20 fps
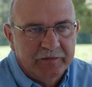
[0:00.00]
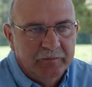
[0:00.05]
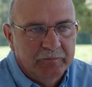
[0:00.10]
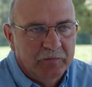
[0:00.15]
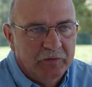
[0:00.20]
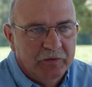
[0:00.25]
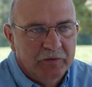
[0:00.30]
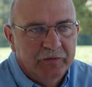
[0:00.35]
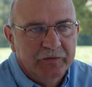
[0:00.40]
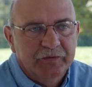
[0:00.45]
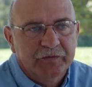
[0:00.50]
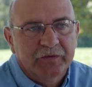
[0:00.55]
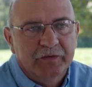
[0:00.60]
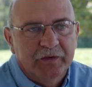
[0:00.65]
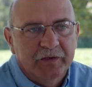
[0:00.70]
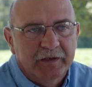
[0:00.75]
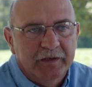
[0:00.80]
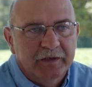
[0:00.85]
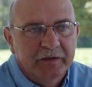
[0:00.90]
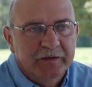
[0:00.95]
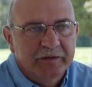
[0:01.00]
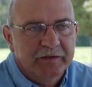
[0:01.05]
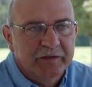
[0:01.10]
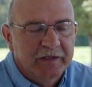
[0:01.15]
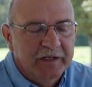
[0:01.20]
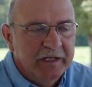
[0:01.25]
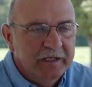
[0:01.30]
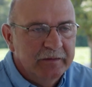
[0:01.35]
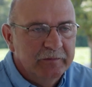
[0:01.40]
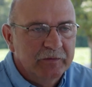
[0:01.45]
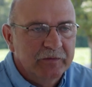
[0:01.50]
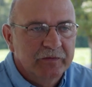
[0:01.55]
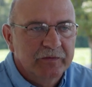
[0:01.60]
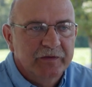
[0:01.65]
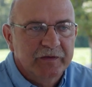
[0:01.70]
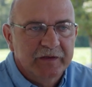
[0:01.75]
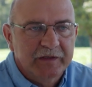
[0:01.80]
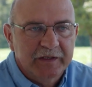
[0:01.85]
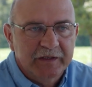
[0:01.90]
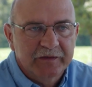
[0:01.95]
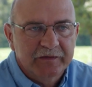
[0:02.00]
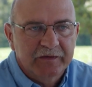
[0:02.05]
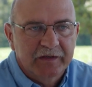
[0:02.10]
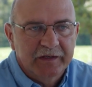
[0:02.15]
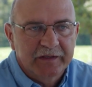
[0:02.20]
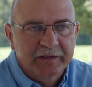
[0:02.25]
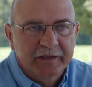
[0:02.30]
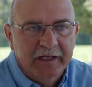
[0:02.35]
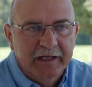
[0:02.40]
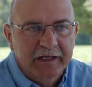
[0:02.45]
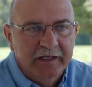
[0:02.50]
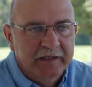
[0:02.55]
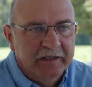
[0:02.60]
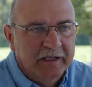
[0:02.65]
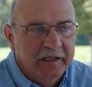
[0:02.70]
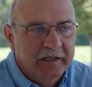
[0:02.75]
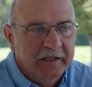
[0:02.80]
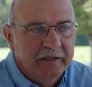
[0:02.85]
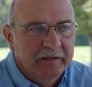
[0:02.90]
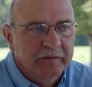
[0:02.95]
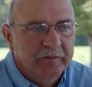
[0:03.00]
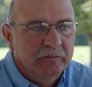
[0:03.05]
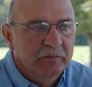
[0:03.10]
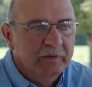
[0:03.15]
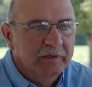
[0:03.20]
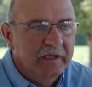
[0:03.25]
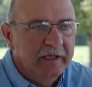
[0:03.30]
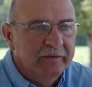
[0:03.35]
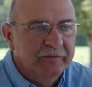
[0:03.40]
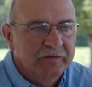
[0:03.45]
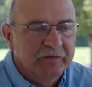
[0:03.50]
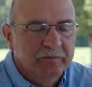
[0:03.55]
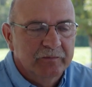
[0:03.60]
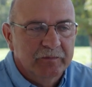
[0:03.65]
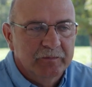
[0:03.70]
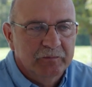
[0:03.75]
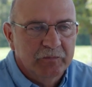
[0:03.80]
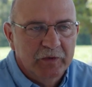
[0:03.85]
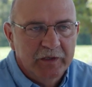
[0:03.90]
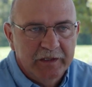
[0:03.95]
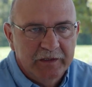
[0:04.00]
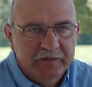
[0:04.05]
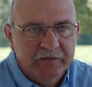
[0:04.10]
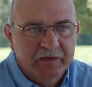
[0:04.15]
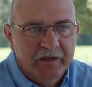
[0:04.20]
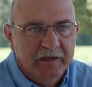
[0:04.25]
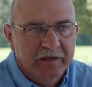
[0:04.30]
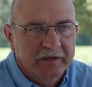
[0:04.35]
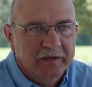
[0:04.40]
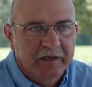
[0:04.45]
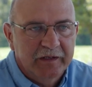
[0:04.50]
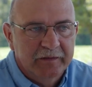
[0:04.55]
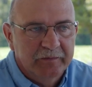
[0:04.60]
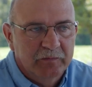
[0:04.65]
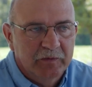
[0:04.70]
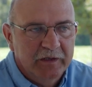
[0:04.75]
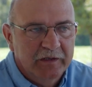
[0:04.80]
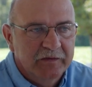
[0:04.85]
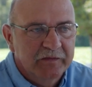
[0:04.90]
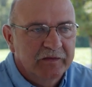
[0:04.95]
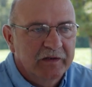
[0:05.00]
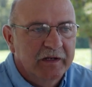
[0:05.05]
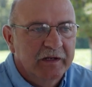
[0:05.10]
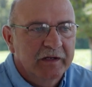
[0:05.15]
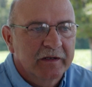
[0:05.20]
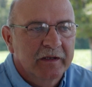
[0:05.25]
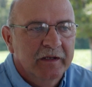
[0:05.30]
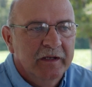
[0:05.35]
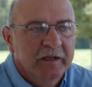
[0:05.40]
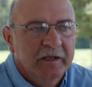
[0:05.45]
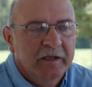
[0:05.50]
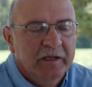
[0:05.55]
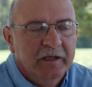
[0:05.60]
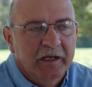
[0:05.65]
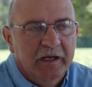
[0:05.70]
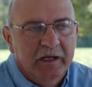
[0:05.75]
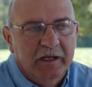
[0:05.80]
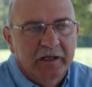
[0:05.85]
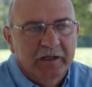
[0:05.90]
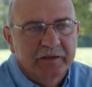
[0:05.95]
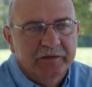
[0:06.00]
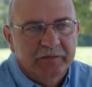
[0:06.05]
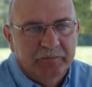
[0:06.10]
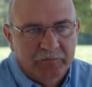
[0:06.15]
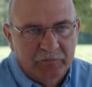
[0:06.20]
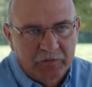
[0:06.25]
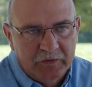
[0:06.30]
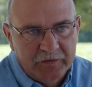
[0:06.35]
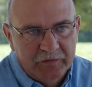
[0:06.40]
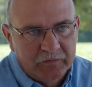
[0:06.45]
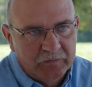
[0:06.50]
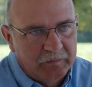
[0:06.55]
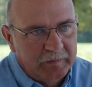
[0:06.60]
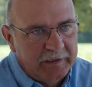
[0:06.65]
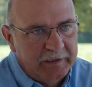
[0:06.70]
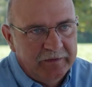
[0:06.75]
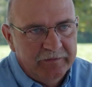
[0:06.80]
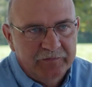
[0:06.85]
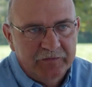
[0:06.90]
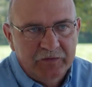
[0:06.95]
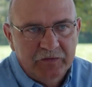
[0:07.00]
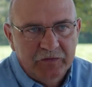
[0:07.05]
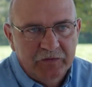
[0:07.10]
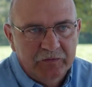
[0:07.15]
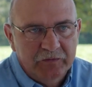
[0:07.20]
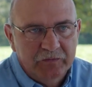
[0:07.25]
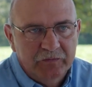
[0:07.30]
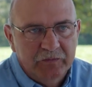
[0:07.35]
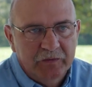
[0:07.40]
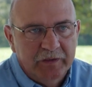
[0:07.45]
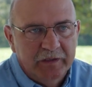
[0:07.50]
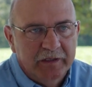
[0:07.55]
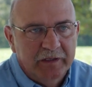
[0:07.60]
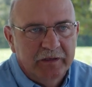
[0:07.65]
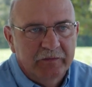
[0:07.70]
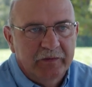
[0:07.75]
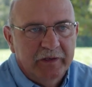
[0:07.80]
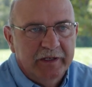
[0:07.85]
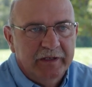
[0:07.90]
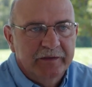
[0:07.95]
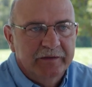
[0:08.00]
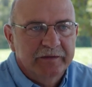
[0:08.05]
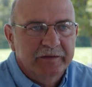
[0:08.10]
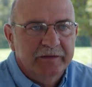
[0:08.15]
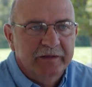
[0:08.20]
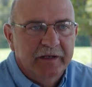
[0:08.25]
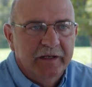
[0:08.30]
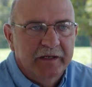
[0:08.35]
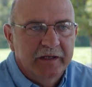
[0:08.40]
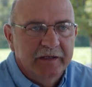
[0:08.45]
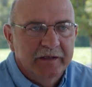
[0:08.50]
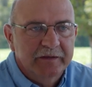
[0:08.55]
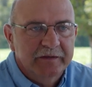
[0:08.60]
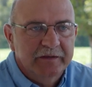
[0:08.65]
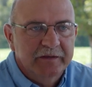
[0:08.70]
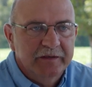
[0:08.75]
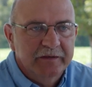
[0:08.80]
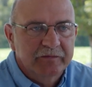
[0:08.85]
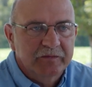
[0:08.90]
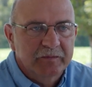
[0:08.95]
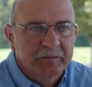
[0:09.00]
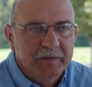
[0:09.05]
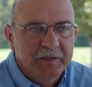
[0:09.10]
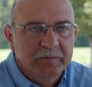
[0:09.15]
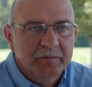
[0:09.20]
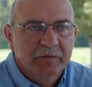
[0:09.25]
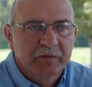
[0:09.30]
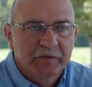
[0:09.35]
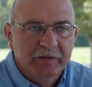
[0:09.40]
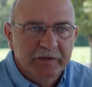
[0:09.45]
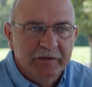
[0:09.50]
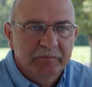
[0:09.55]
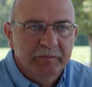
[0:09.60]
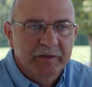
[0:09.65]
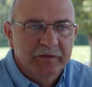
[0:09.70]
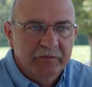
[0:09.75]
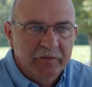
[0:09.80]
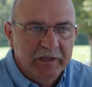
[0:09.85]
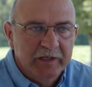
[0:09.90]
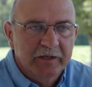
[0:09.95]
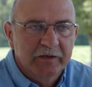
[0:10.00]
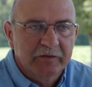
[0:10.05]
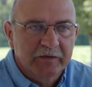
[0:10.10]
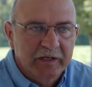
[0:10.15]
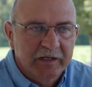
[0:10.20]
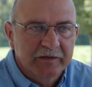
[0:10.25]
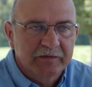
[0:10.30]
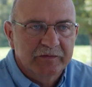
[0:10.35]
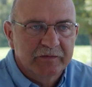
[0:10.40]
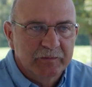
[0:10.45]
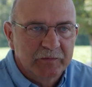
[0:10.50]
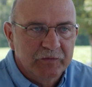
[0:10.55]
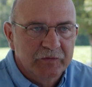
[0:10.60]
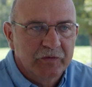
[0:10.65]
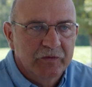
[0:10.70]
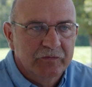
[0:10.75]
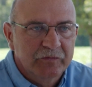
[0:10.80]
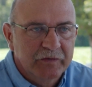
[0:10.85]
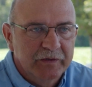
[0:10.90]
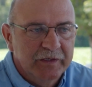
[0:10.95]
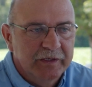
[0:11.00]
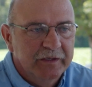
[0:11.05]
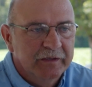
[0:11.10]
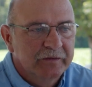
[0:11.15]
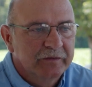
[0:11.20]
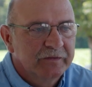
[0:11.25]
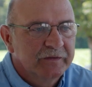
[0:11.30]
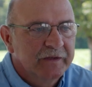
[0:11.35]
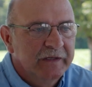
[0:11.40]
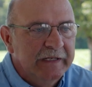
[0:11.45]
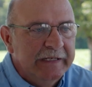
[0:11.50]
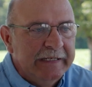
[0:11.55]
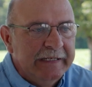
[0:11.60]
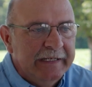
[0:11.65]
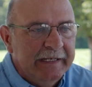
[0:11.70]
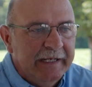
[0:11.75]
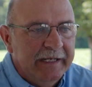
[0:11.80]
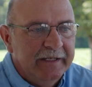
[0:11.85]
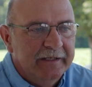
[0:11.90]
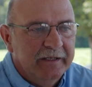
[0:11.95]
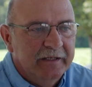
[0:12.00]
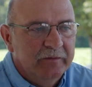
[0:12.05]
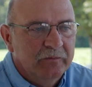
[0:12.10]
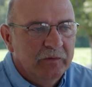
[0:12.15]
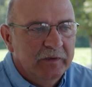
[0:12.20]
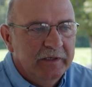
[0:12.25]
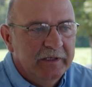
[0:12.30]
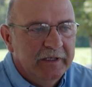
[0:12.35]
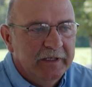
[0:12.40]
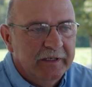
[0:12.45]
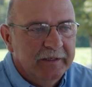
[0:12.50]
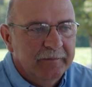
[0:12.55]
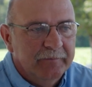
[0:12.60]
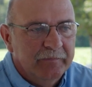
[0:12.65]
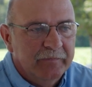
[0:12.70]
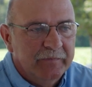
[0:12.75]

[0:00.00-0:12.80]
some bulls to neighbors and things like that. We have some breeding stock, other breeding stock, some freezer beef to different people that have been regular customers over the years. And then we